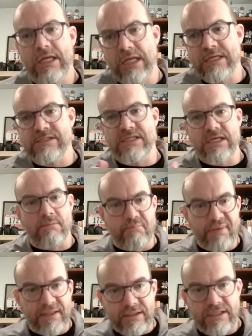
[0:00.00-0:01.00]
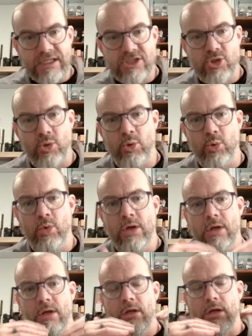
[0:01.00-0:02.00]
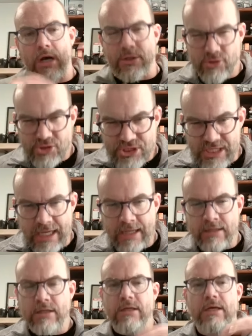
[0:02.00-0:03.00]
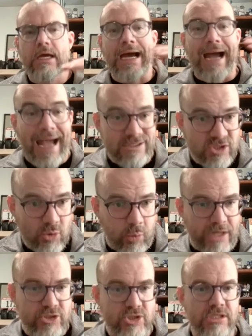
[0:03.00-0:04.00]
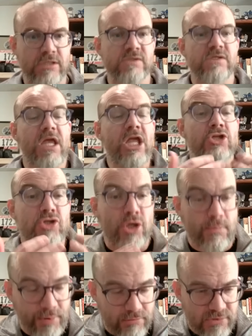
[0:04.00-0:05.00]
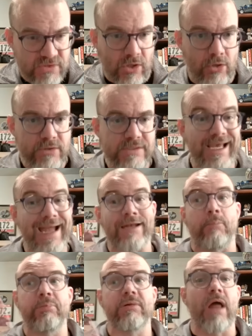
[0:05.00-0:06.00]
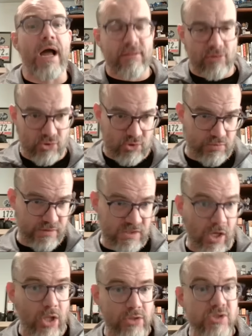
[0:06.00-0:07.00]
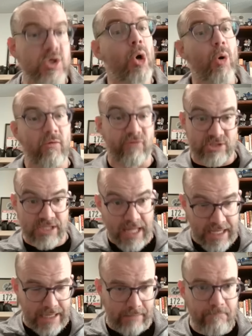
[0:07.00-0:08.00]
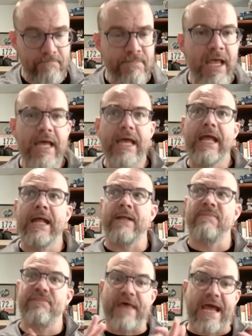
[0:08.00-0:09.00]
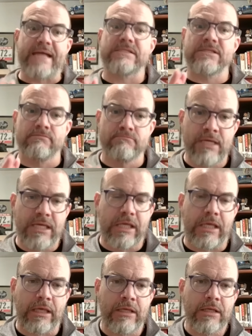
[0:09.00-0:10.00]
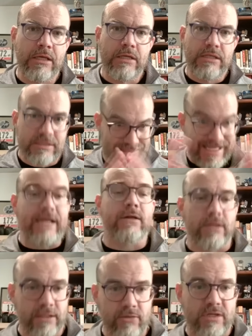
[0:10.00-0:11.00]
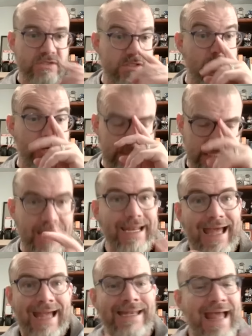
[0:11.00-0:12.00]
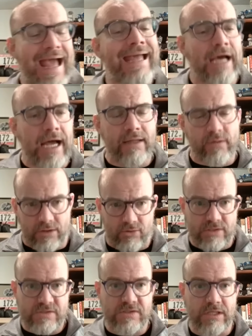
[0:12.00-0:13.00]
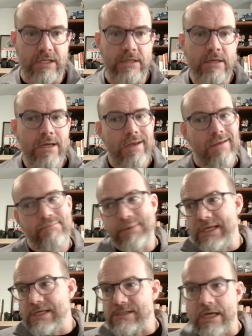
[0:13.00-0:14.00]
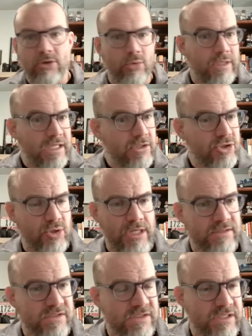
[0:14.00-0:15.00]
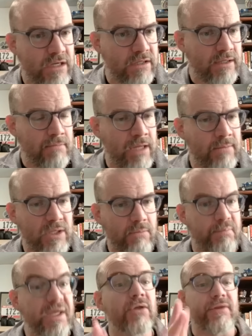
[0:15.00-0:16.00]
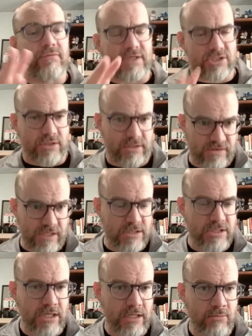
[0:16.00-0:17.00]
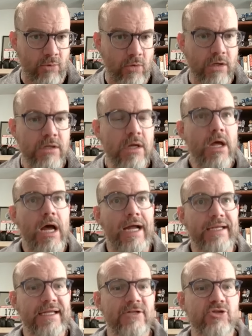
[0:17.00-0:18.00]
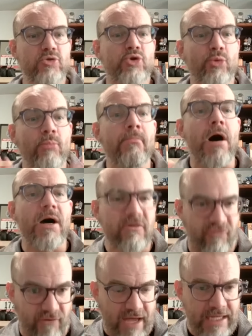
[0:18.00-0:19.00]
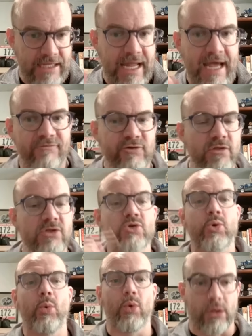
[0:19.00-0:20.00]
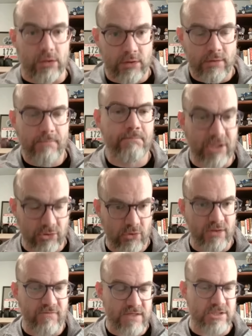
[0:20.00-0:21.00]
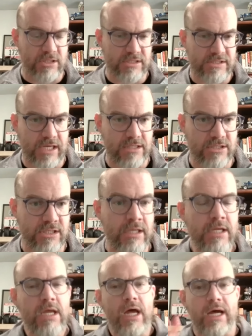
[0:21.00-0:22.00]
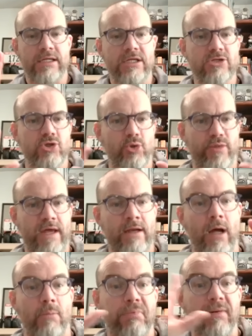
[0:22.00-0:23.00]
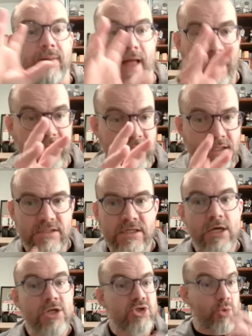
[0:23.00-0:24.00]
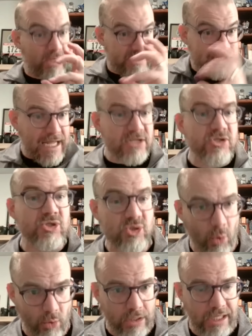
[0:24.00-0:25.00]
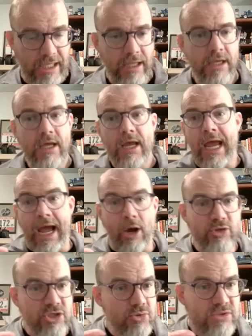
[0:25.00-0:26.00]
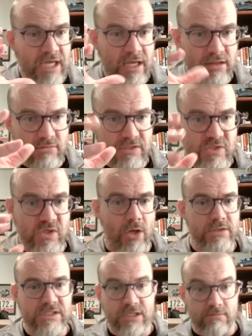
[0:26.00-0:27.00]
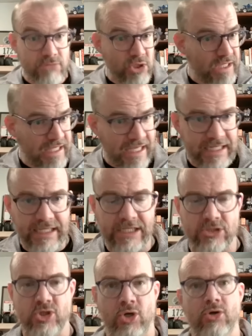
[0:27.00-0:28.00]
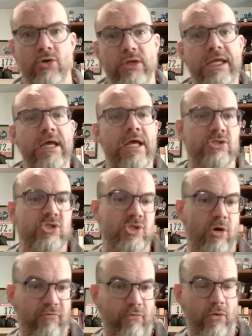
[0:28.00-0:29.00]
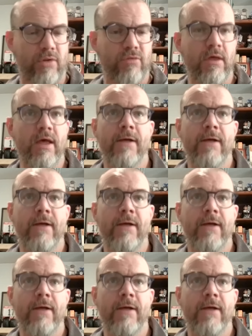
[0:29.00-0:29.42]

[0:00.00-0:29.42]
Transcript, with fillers: is the ability to understand, ask questions, interpret results, and apply those results over time. Mm -hmm. And that to me is data literacy or data and AI literacy because I don't need you necessarily maybe to build the visualization anymore. I need you to modify it after the tool built you the visualization. I need you to then apply it to a data story. How do you take the results, communicate it internally, and so forth?